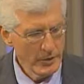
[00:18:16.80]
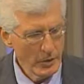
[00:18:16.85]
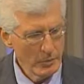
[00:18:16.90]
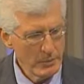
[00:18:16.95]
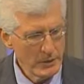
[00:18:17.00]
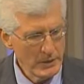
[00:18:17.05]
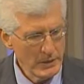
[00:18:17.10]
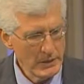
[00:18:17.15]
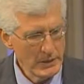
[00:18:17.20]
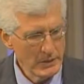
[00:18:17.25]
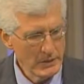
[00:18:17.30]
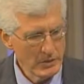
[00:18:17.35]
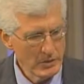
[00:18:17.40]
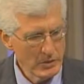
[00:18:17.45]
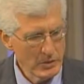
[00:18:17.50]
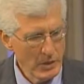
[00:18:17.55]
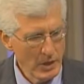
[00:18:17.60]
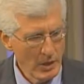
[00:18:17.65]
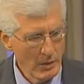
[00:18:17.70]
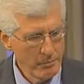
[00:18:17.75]
therapy
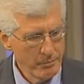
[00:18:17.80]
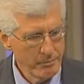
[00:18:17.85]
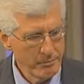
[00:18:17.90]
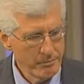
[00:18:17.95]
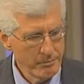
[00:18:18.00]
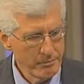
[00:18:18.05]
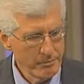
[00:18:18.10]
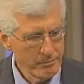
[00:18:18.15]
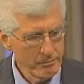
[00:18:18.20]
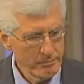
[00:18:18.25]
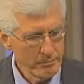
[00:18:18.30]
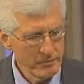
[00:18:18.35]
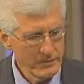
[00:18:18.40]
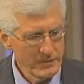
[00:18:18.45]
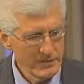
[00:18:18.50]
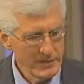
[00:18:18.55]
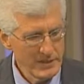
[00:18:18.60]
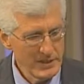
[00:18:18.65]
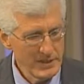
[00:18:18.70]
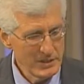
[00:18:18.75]

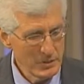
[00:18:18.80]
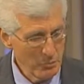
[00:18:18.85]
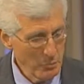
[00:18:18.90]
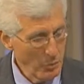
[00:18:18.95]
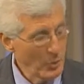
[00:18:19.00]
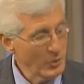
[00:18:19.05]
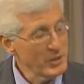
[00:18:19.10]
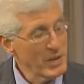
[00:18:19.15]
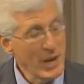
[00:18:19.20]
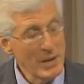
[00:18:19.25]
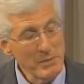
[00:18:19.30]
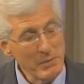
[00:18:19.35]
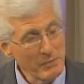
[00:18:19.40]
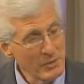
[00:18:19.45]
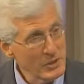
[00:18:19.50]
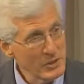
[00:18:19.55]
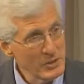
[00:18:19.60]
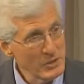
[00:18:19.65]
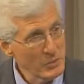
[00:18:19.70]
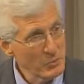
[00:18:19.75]
is it more time
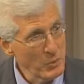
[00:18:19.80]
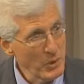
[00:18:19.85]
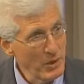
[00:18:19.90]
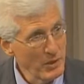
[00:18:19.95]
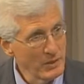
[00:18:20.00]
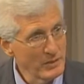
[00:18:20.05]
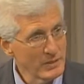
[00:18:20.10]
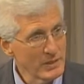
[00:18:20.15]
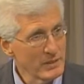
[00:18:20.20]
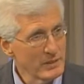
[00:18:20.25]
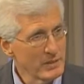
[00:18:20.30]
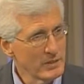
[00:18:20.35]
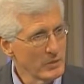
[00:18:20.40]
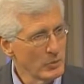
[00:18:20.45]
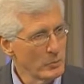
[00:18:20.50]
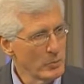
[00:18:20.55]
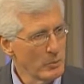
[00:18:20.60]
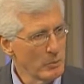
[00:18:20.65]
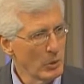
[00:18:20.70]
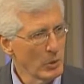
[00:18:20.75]
efficient as well?
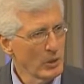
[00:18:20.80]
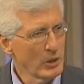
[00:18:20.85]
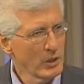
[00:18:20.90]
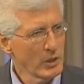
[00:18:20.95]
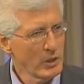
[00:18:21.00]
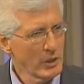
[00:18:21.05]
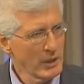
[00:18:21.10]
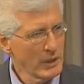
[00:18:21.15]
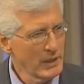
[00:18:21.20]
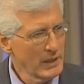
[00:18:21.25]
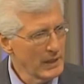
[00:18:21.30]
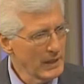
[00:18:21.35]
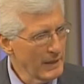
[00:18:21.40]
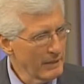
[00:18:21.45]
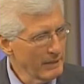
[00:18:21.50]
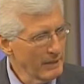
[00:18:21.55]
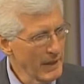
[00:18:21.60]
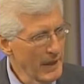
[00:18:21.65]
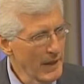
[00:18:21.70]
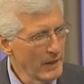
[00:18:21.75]
Do people
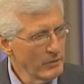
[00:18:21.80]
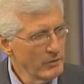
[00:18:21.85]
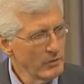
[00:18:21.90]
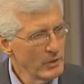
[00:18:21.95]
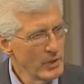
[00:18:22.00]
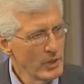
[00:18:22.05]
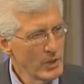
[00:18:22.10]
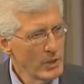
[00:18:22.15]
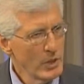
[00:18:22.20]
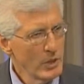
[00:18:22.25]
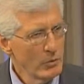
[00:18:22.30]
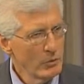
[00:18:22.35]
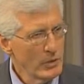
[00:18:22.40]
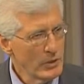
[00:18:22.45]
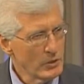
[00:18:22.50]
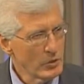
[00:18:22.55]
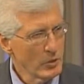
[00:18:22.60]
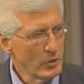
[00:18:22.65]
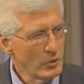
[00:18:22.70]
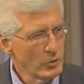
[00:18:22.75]
get that
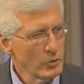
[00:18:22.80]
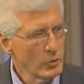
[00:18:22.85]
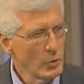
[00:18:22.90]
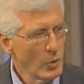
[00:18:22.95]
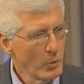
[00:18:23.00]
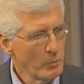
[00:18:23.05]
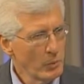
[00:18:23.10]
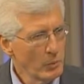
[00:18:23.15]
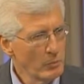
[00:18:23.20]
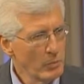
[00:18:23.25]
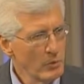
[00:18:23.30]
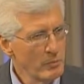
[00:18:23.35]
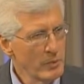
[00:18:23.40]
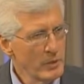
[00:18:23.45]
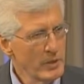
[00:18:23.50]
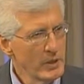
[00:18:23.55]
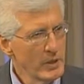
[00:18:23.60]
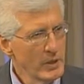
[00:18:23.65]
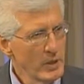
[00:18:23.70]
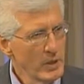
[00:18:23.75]
return to normal
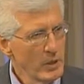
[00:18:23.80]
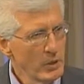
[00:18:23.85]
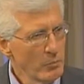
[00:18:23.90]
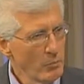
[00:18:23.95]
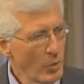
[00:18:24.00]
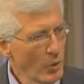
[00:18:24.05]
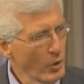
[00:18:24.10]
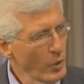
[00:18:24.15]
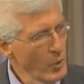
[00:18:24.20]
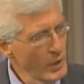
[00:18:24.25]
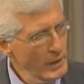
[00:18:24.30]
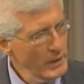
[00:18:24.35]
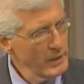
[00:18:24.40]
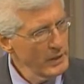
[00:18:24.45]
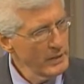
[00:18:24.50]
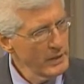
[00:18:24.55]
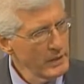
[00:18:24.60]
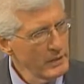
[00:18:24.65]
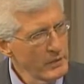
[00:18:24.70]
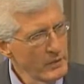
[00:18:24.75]
movement more
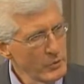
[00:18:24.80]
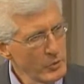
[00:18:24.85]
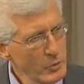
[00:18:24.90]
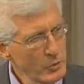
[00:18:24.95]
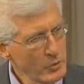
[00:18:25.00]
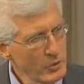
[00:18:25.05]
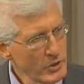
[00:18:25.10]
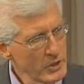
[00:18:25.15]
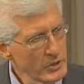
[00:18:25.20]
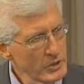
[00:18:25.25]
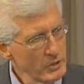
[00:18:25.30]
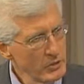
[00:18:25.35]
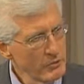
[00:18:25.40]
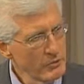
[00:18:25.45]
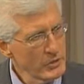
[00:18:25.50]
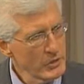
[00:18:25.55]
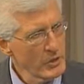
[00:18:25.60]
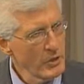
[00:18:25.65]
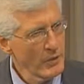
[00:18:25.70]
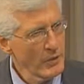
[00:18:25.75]
quickly than through traditional
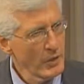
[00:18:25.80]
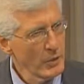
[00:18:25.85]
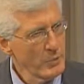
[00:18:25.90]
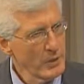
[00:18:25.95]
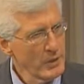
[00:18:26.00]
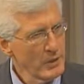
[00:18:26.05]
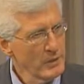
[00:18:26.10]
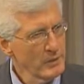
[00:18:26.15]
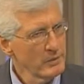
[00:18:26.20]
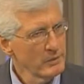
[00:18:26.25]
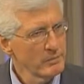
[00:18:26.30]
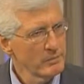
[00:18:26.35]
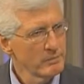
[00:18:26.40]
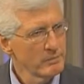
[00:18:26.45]
physical therapy?